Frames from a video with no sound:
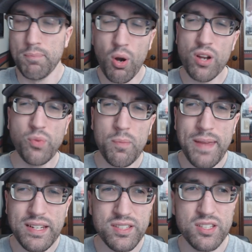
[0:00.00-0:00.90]
Part of what
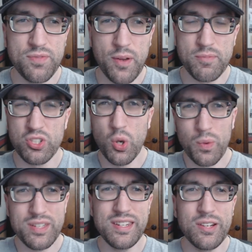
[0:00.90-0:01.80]
makes this film
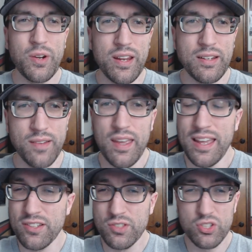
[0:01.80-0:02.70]
so endearing
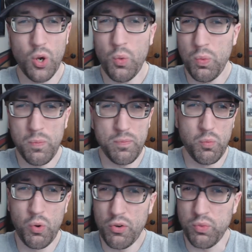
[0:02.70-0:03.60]
and so
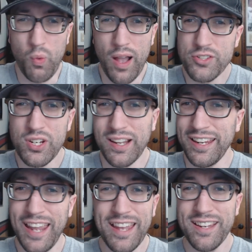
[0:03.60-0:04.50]
worth watching
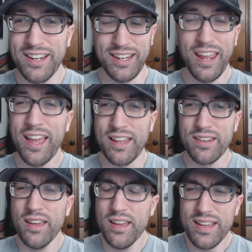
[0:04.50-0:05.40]
again and
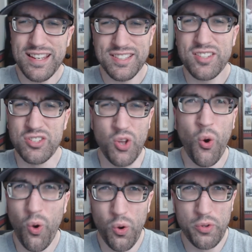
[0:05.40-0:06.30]
again is its
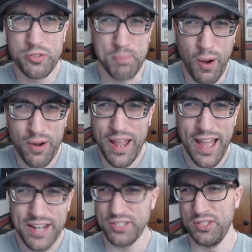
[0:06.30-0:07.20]
no-holds-barred
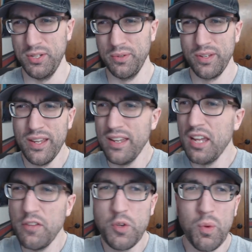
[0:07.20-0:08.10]
attitude.
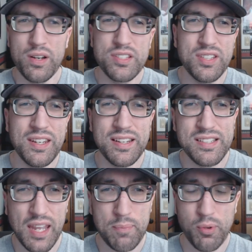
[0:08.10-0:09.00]
If you want to see an
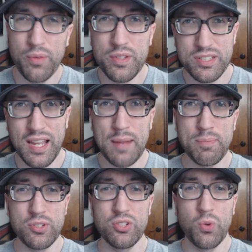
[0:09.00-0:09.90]
example of this
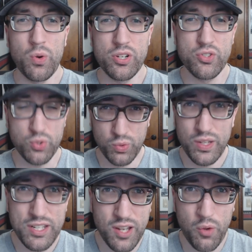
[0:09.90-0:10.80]
type of story
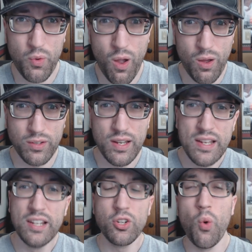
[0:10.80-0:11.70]
truly done wrong,
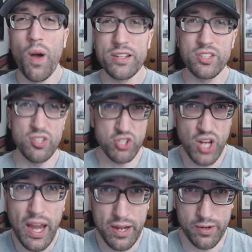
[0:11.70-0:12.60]
go watch The
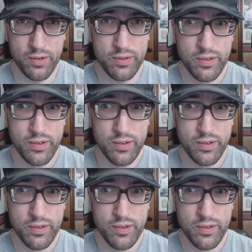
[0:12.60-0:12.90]
Chair.